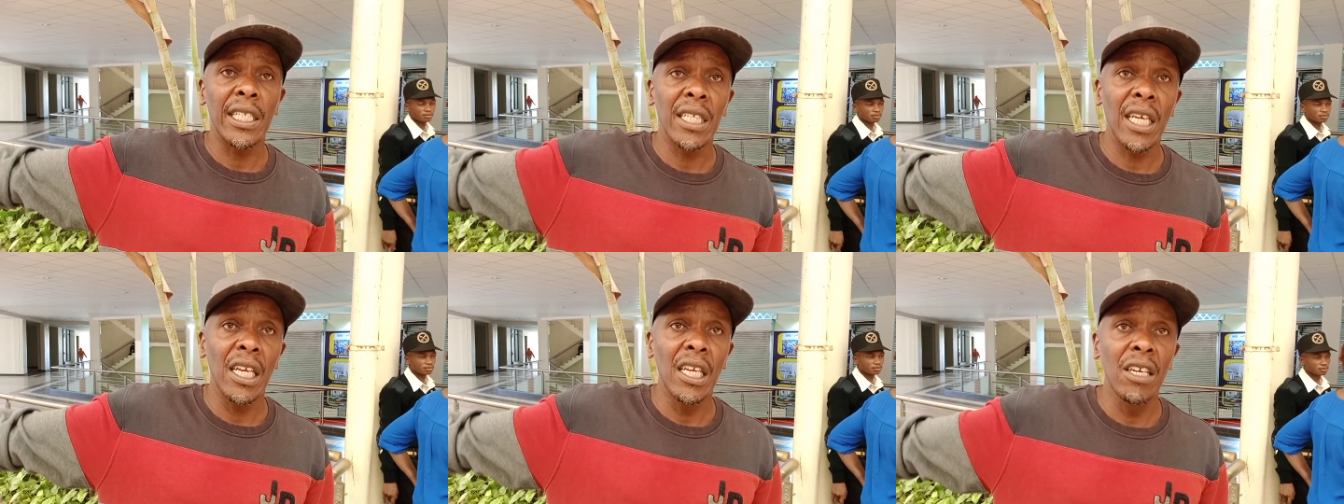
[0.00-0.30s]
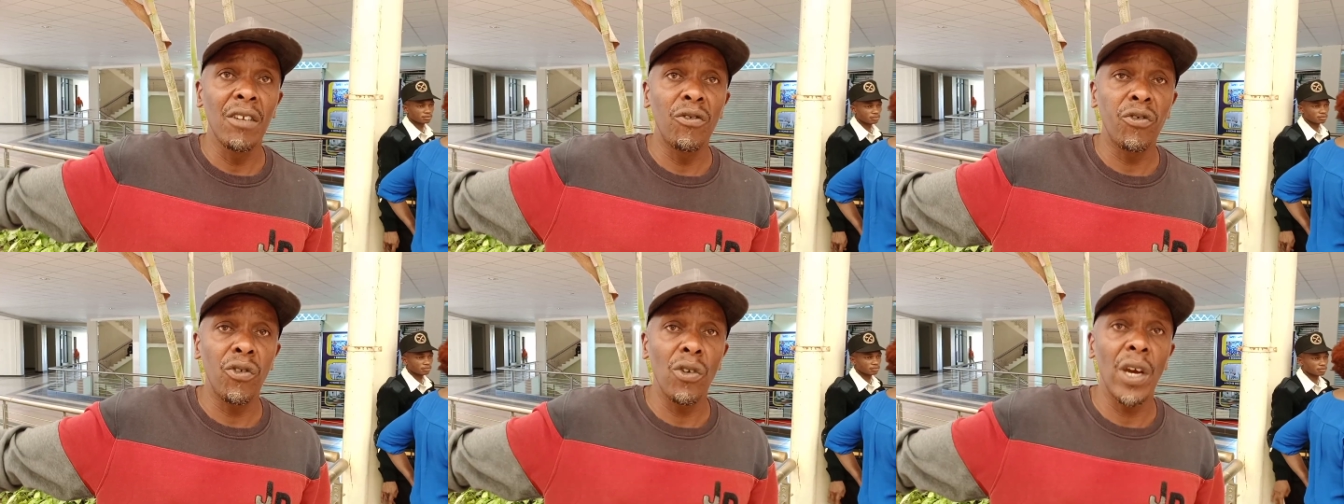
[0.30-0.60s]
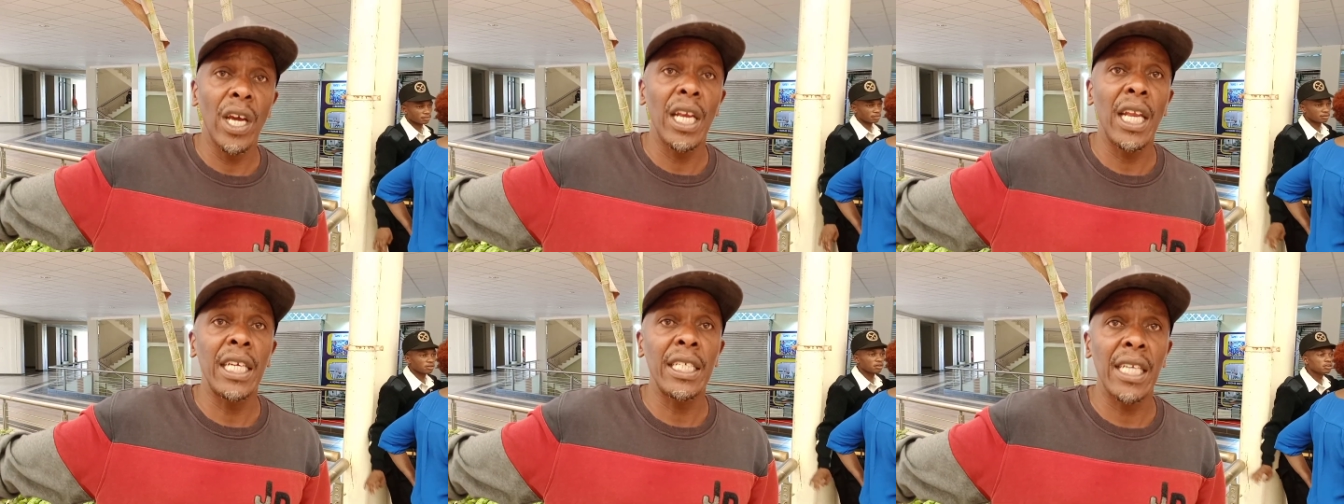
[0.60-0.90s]
selling
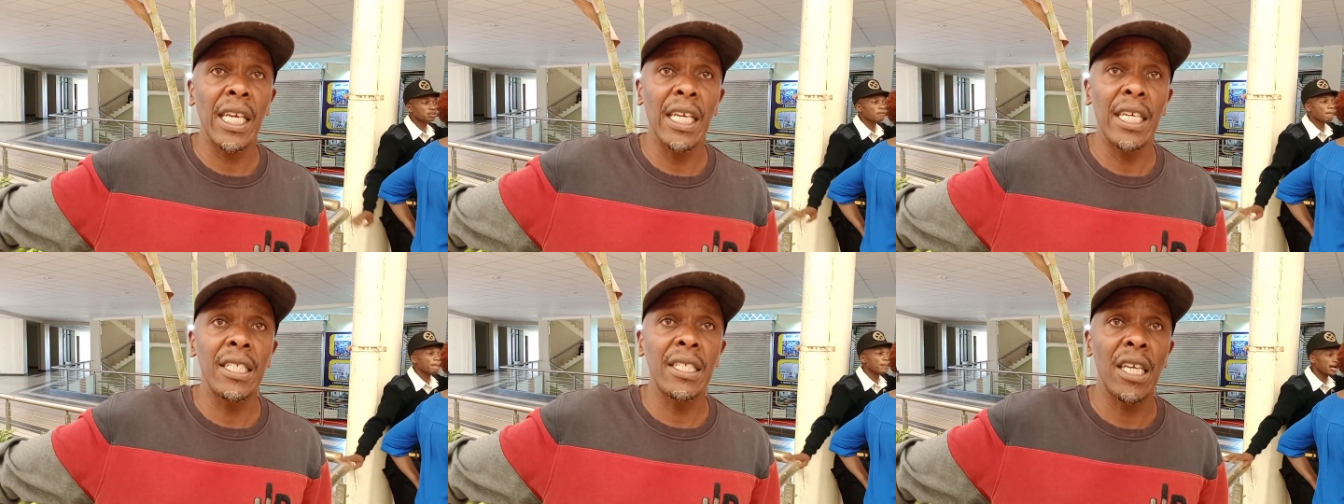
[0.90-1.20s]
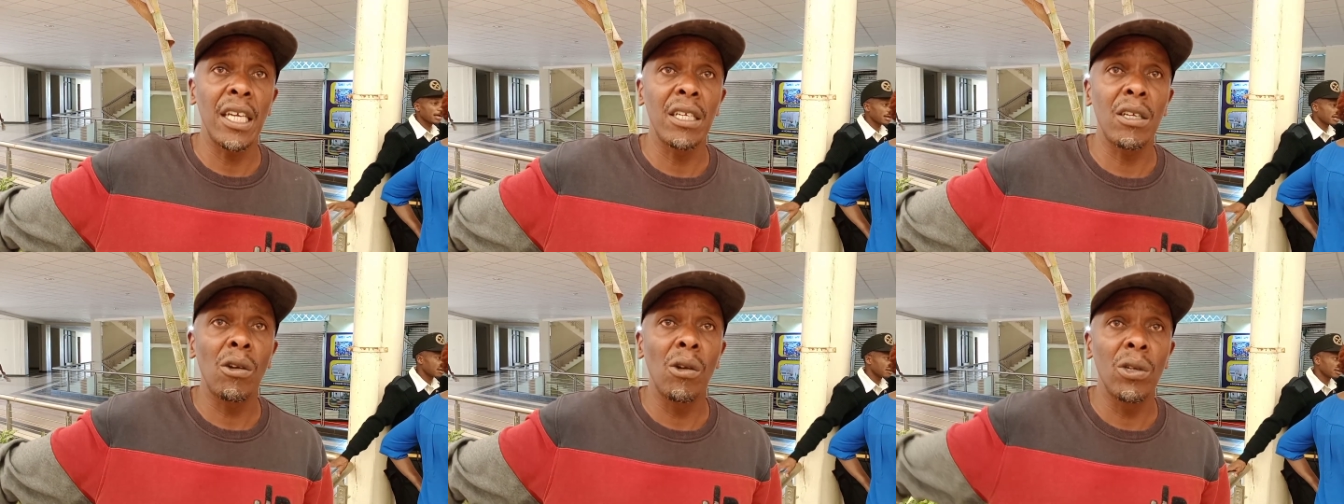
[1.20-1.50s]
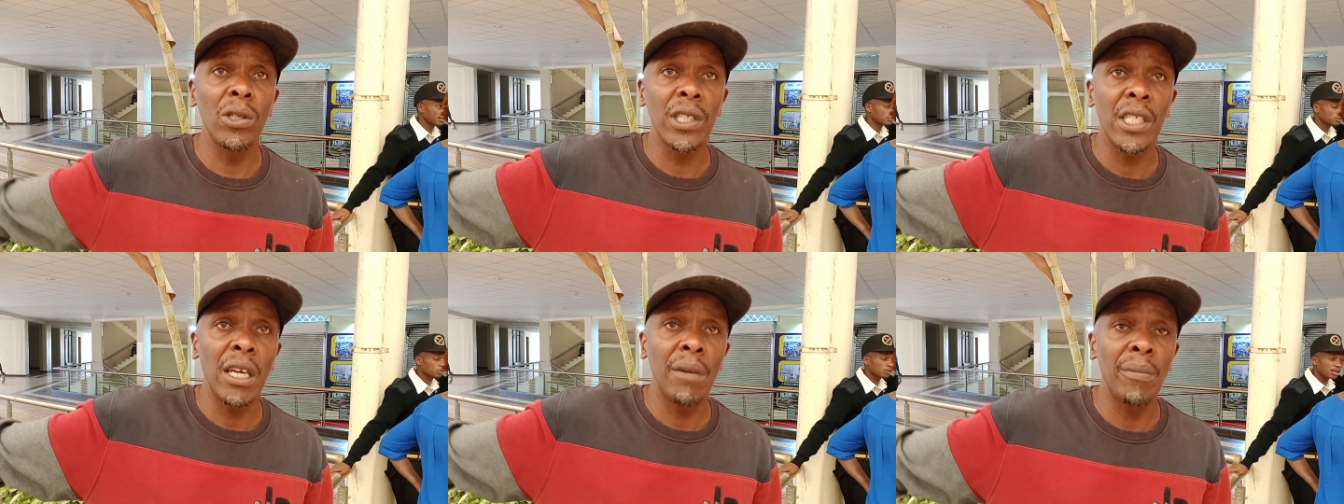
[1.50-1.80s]
fuel at less, and
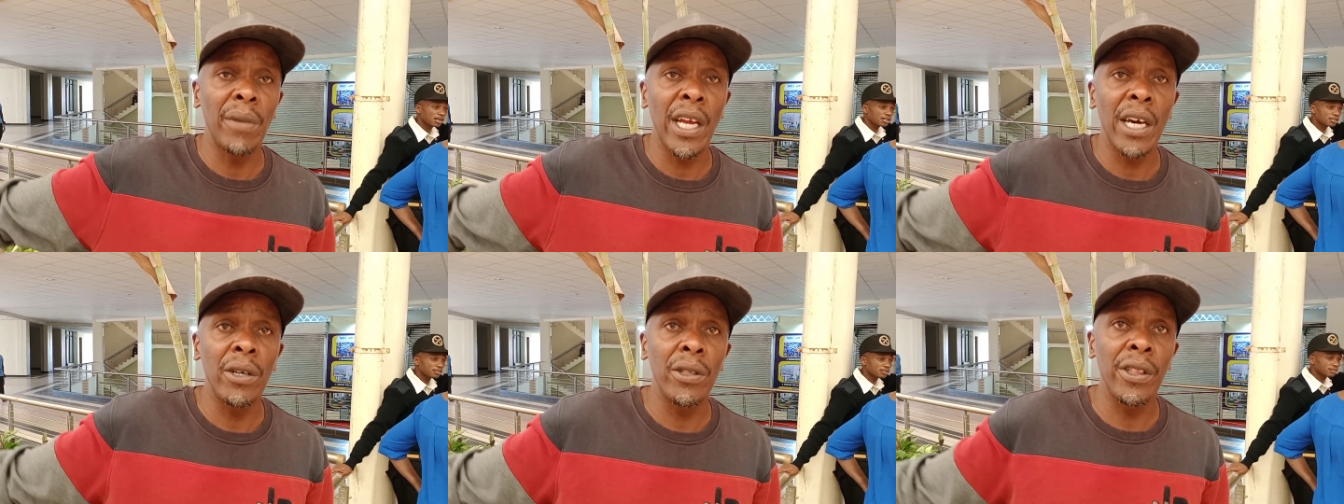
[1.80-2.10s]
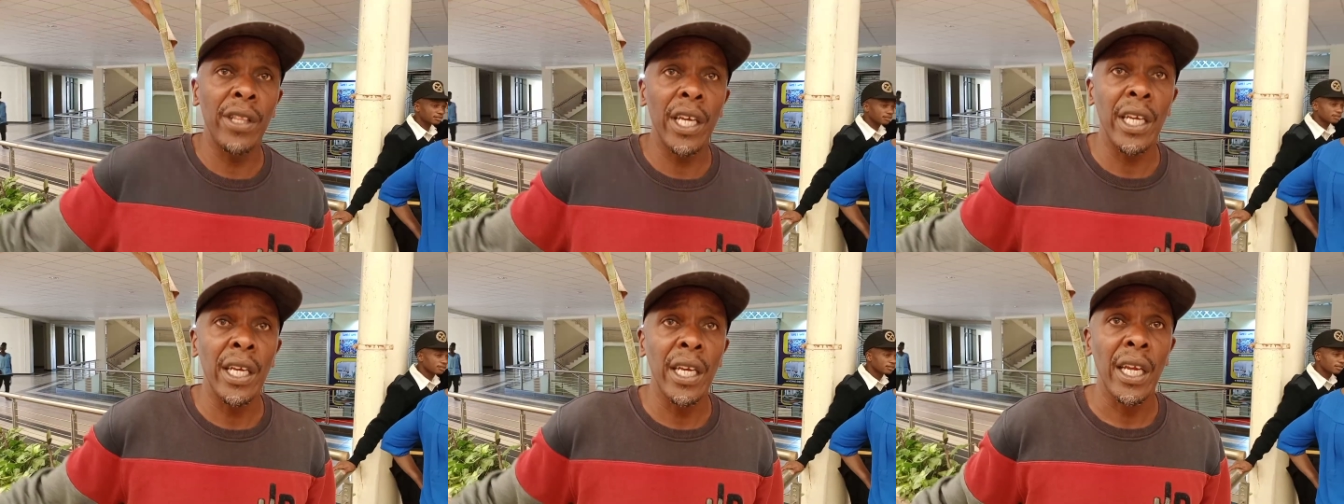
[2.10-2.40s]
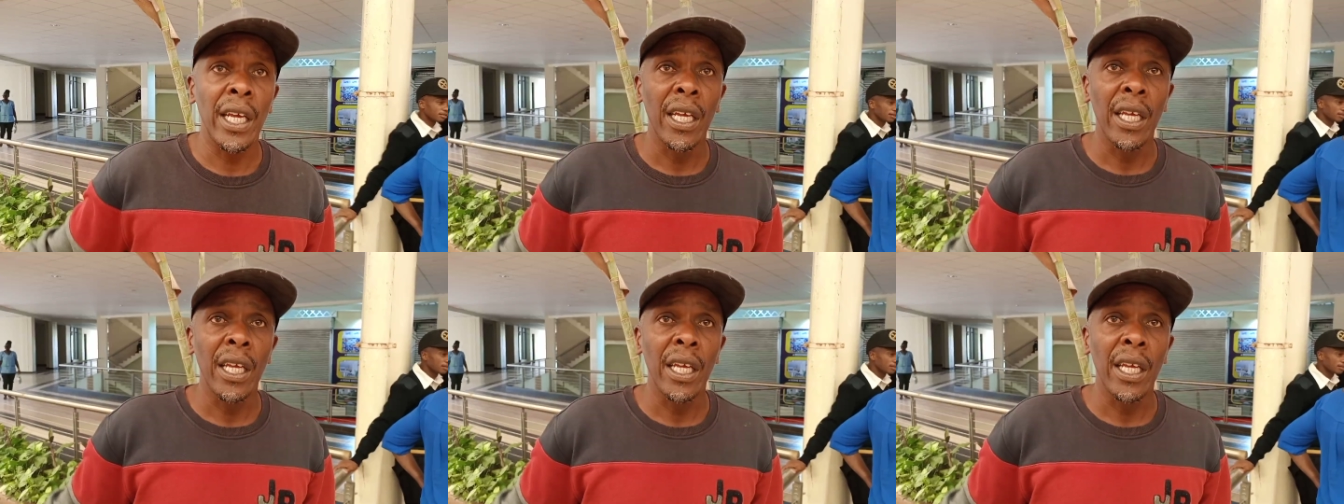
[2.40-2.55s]
close them down then?